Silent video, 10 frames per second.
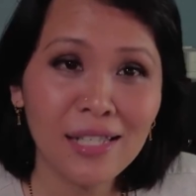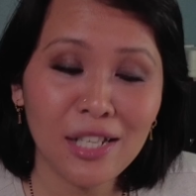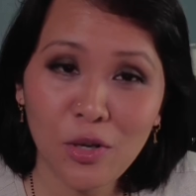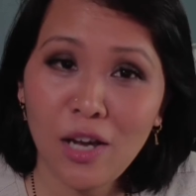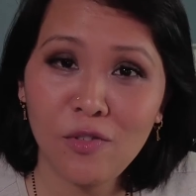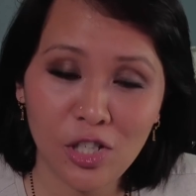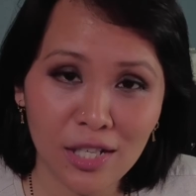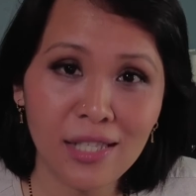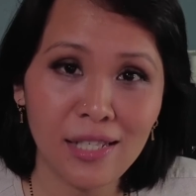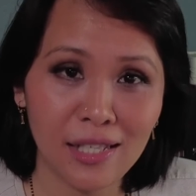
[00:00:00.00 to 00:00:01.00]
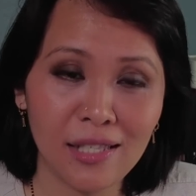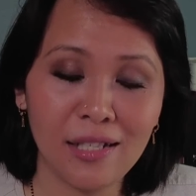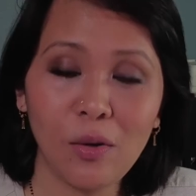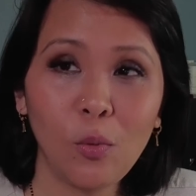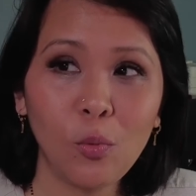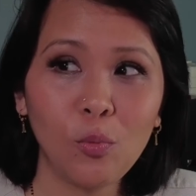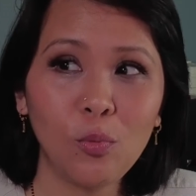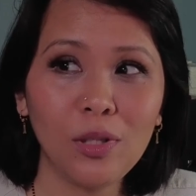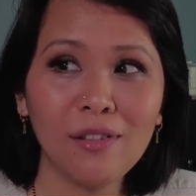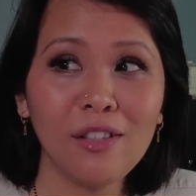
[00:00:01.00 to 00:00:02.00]
that you have just listed
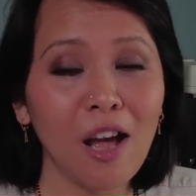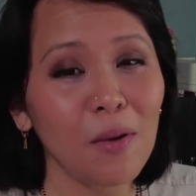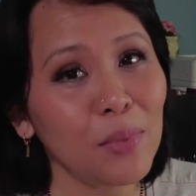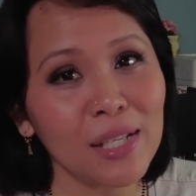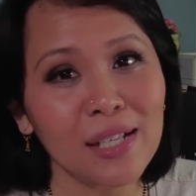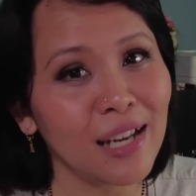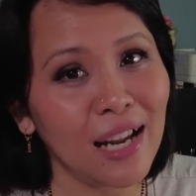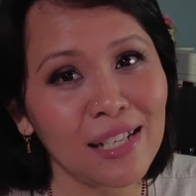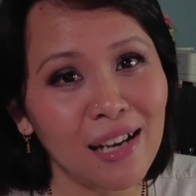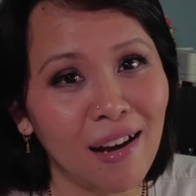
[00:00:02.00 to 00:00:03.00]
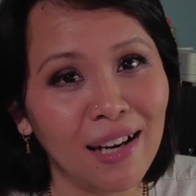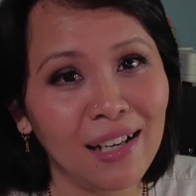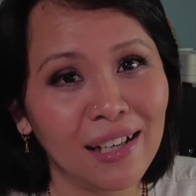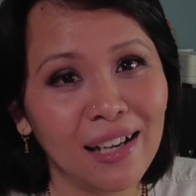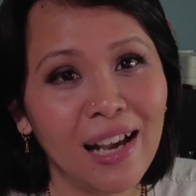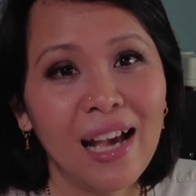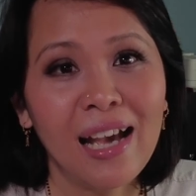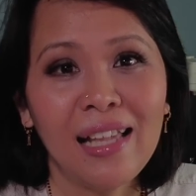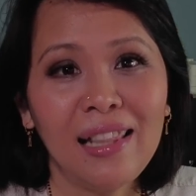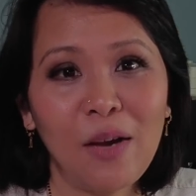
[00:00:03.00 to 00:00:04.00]
will not be done entirely.
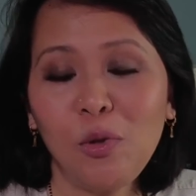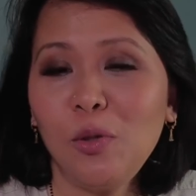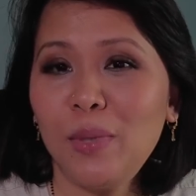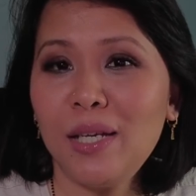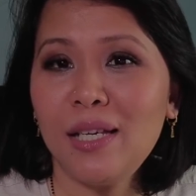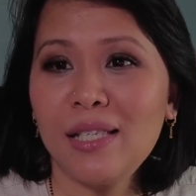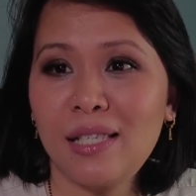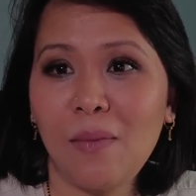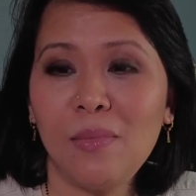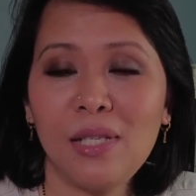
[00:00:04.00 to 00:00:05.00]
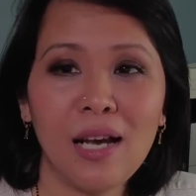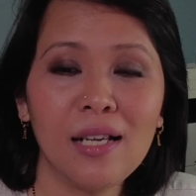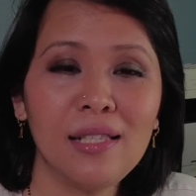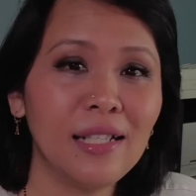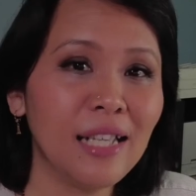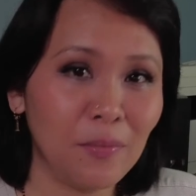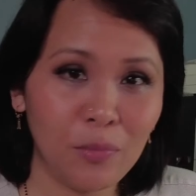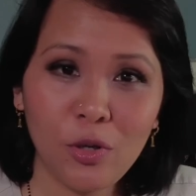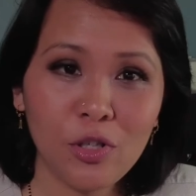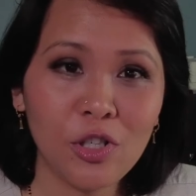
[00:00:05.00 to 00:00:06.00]
There will be some tasks that get
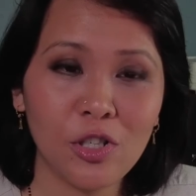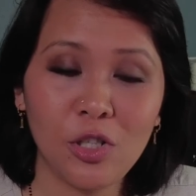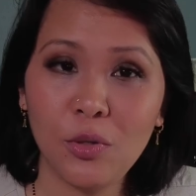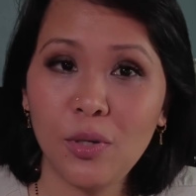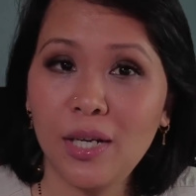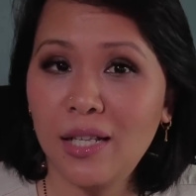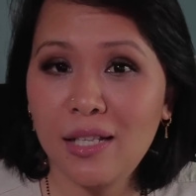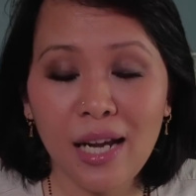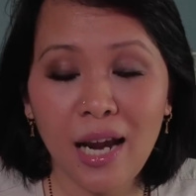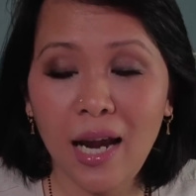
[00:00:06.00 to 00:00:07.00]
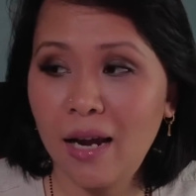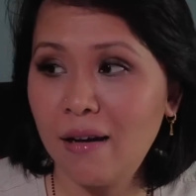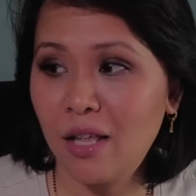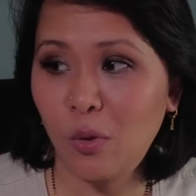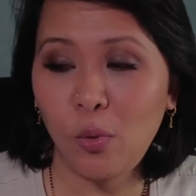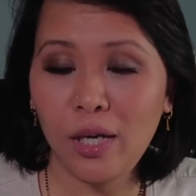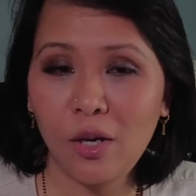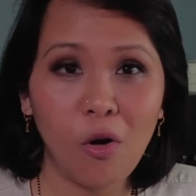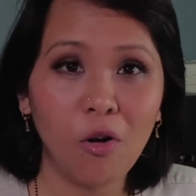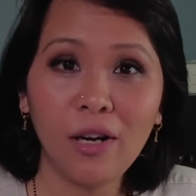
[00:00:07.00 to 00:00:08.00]
pushed to another day, another week,
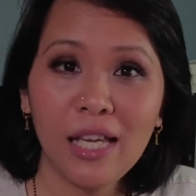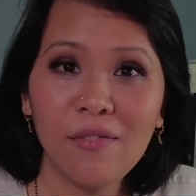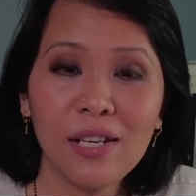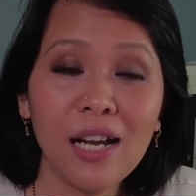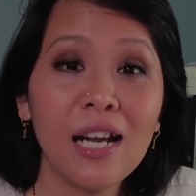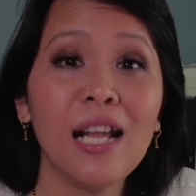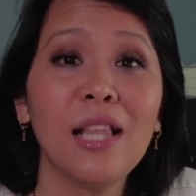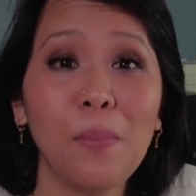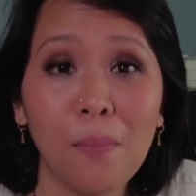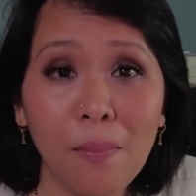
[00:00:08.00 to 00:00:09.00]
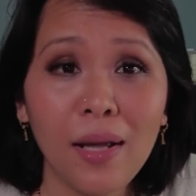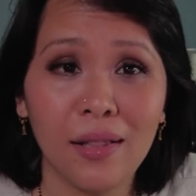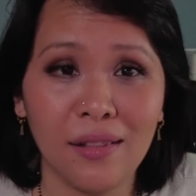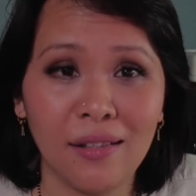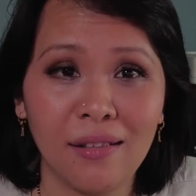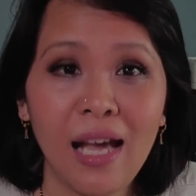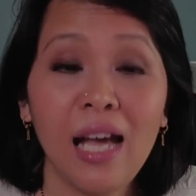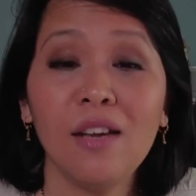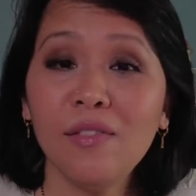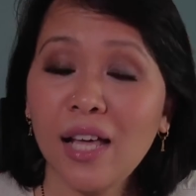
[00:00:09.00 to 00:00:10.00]
or even another month.
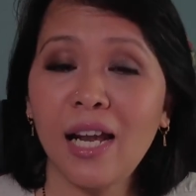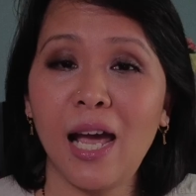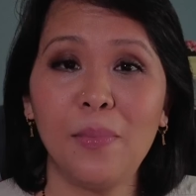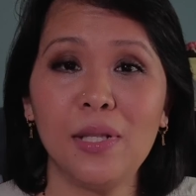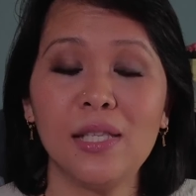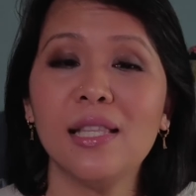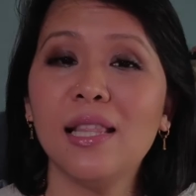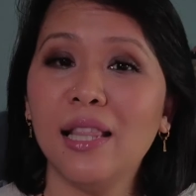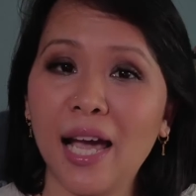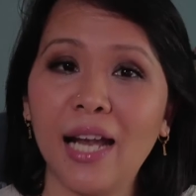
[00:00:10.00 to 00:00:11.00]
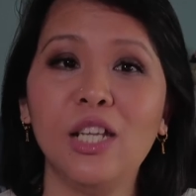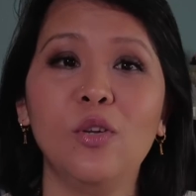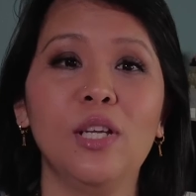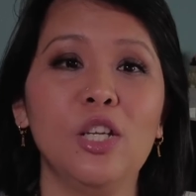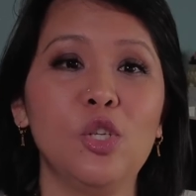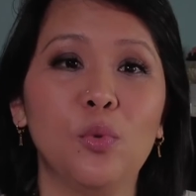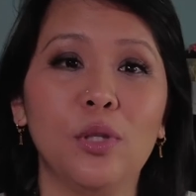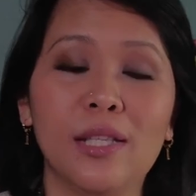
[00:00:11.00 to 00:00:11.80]
If that happens, then you need to put